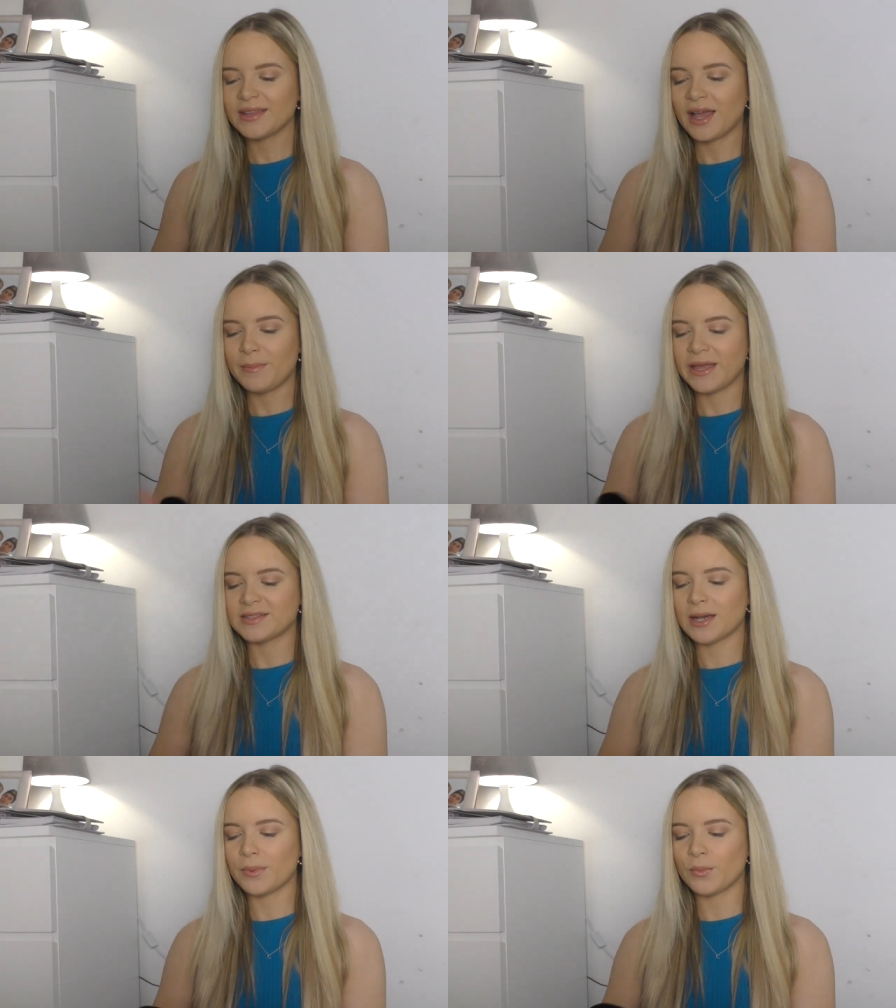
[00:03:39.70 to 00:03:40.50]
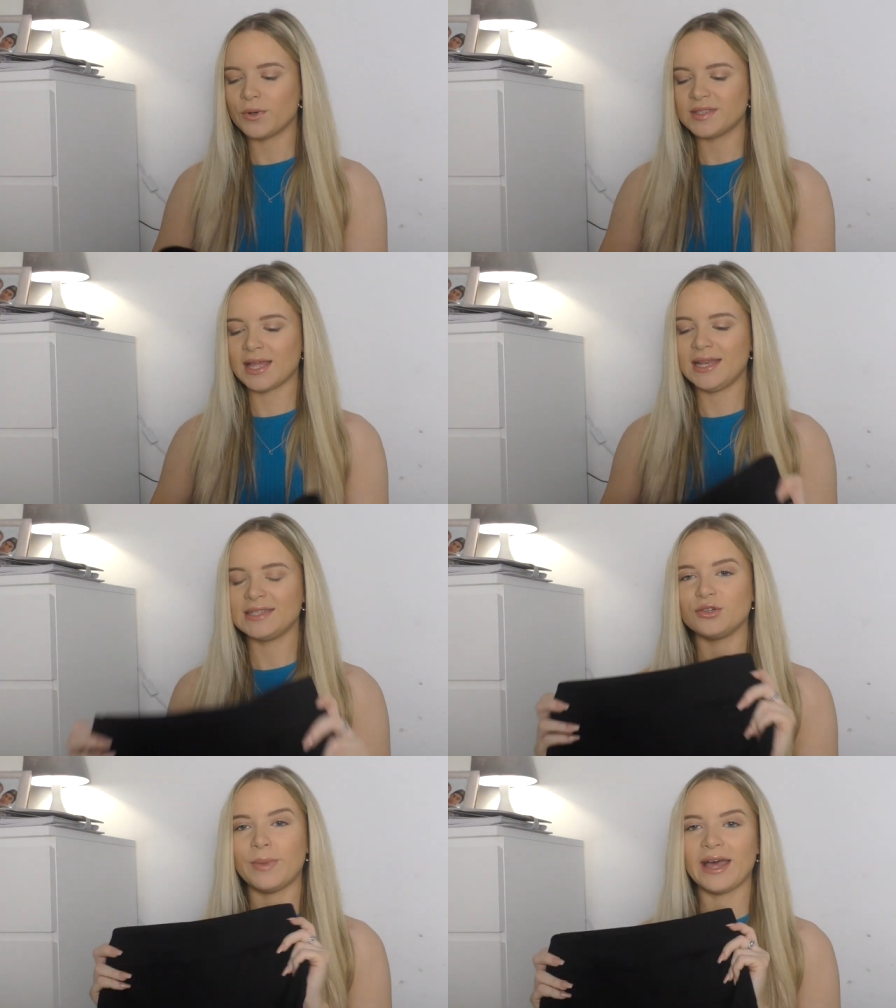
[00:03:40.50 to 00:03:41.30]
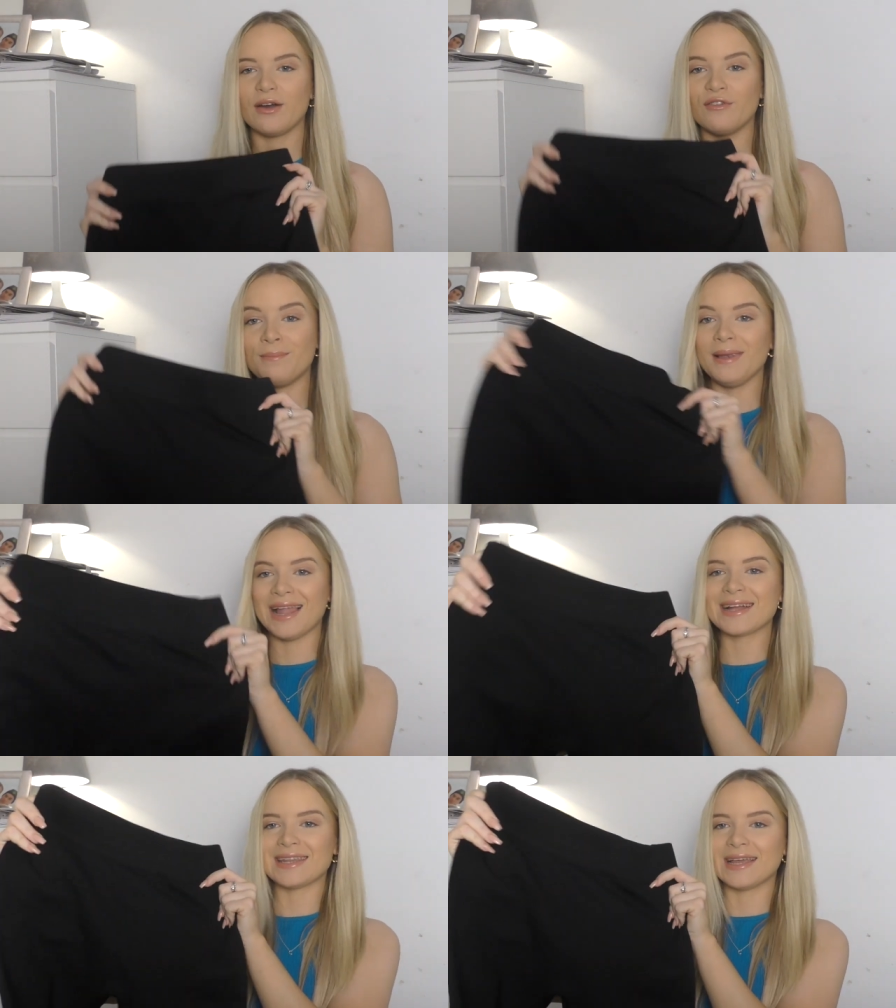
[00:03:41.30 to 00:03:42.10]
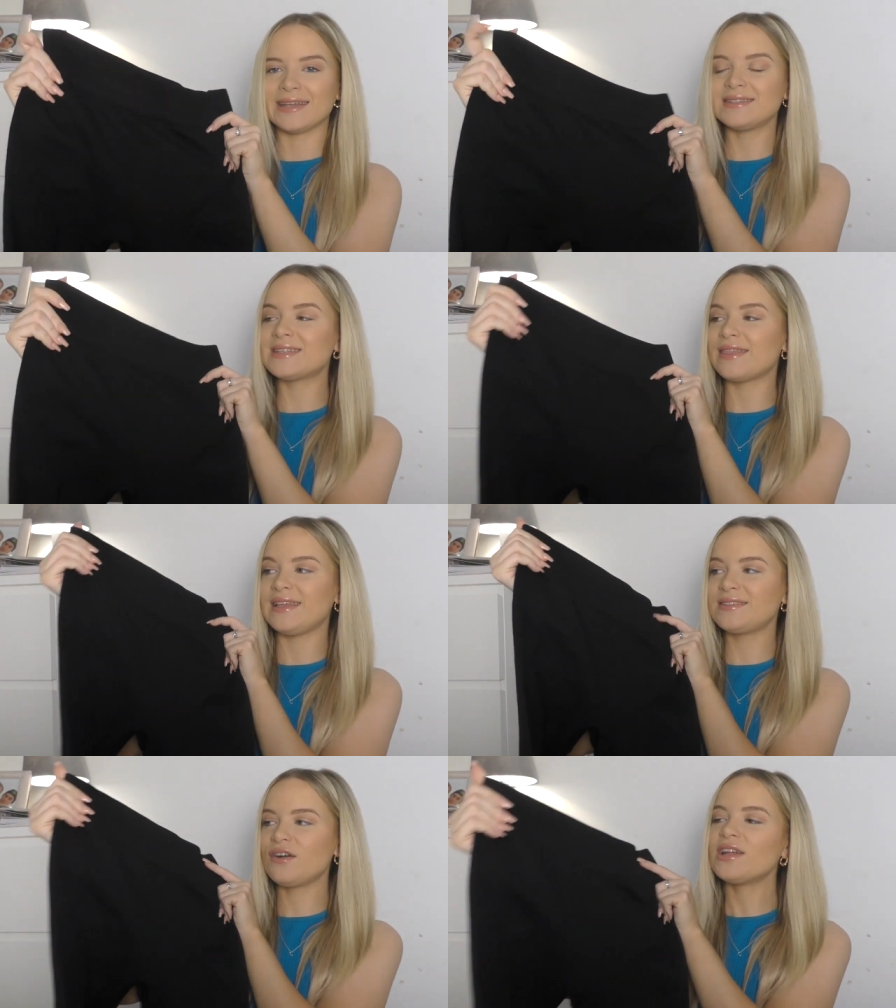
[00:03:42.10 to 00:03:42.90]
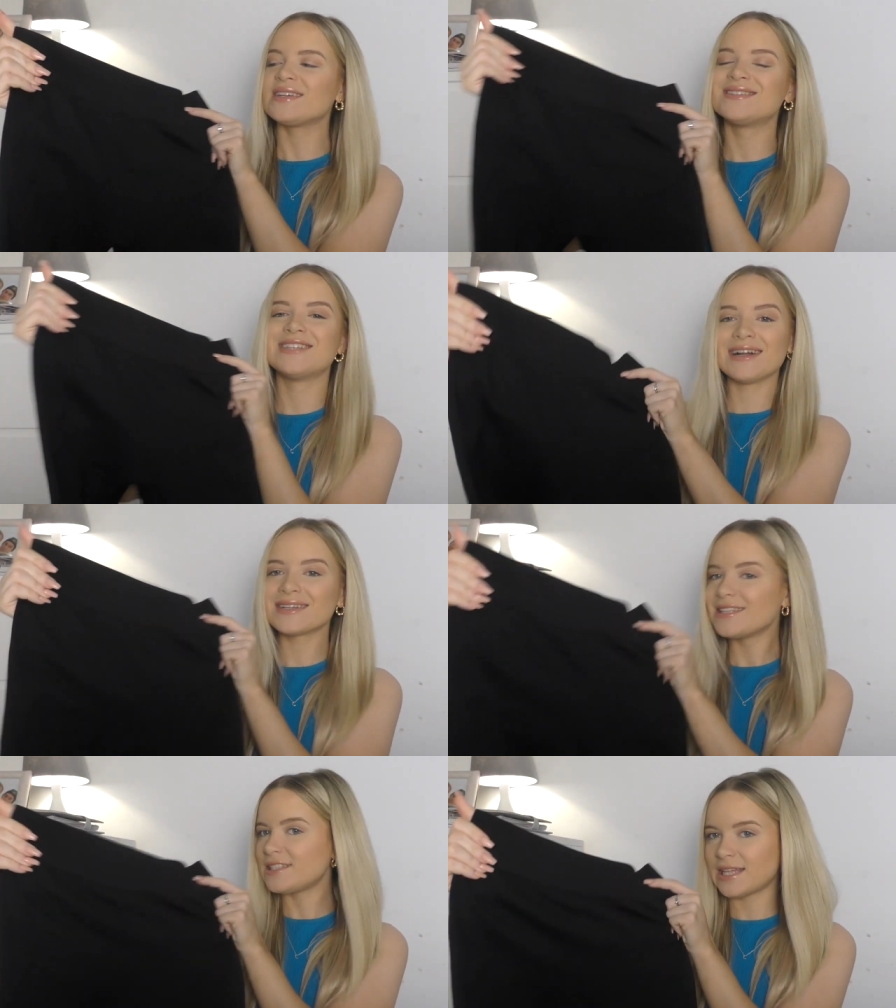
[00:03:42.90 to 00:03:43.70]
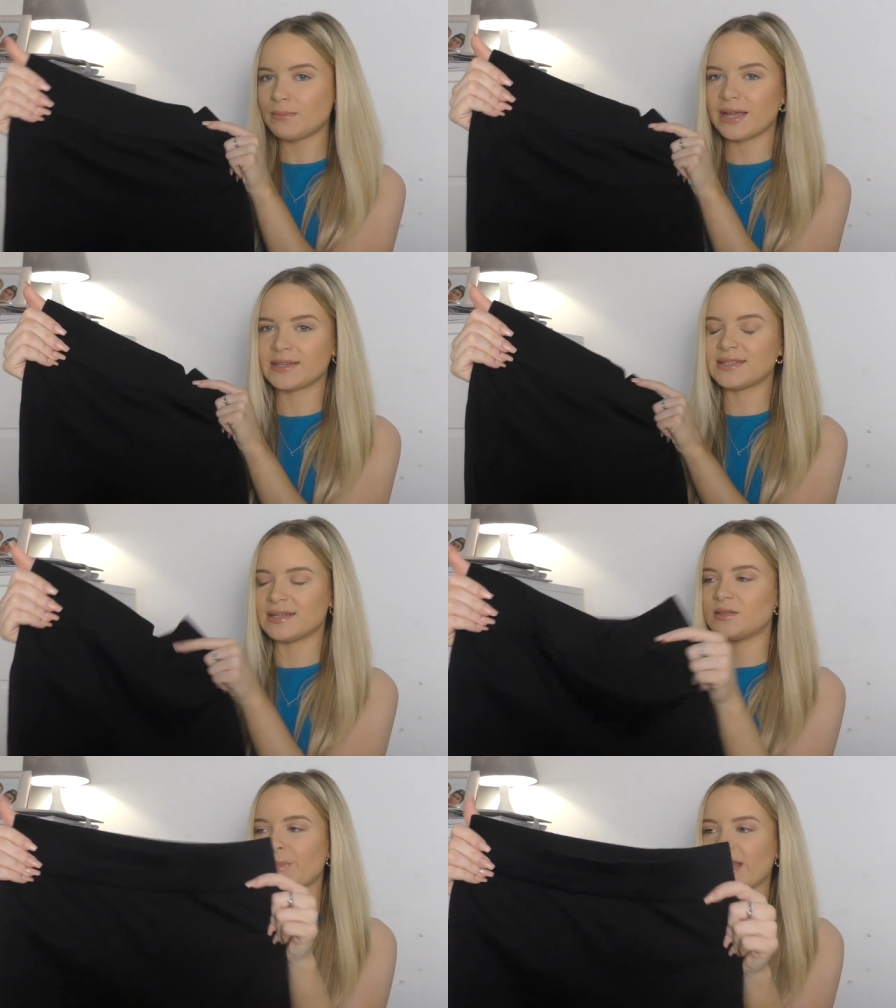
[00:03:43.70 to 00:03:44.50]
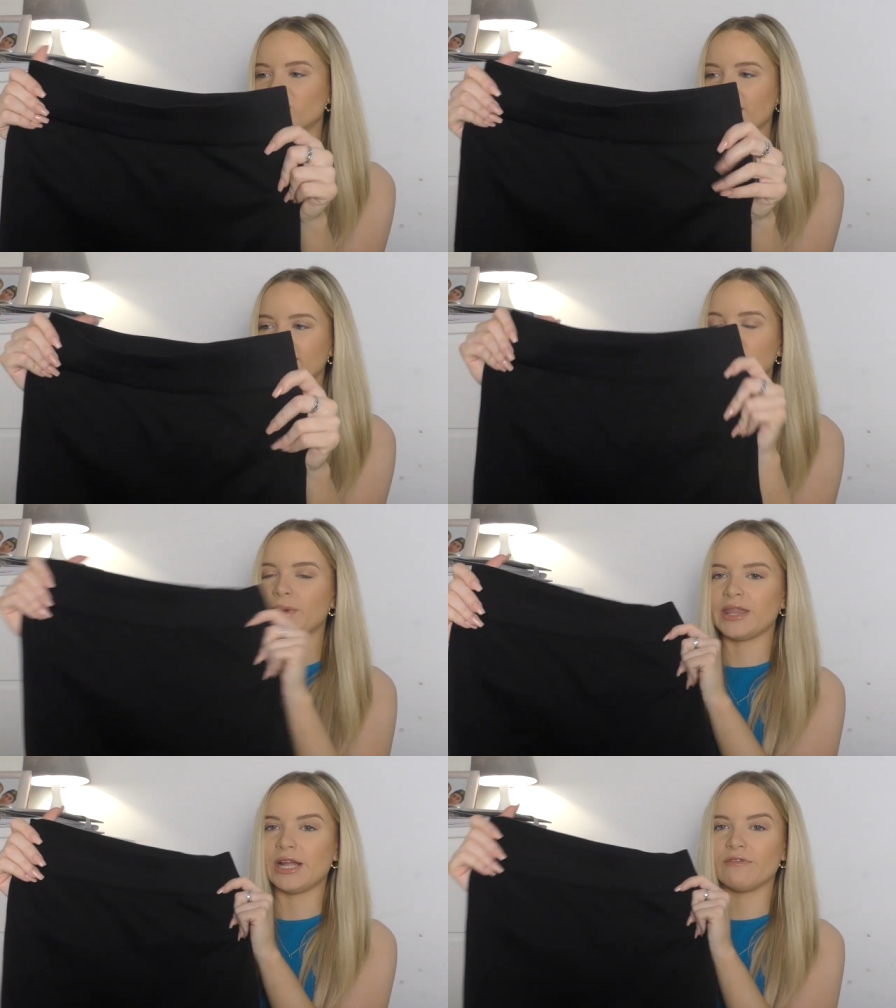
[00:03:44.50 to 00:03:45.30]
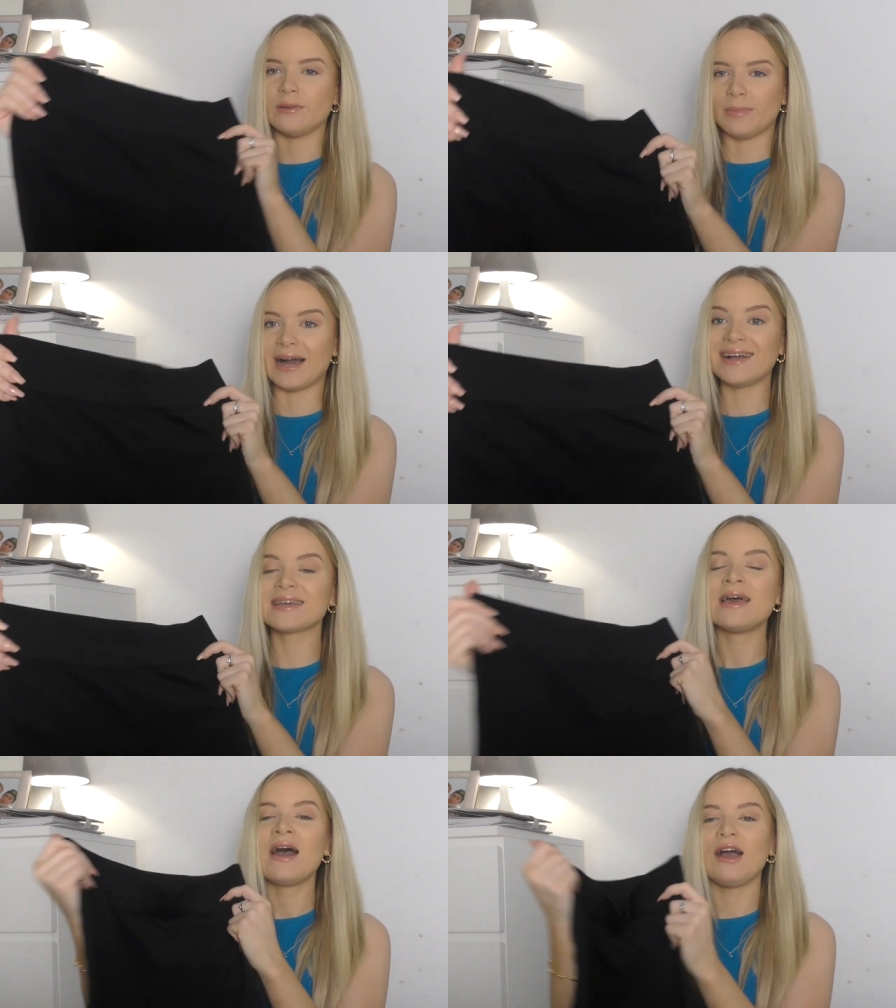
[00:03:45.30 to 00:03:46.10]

that I picked up was a little pair of black leggings. These are exactly the same leggings as the beige leggings, but they are in black.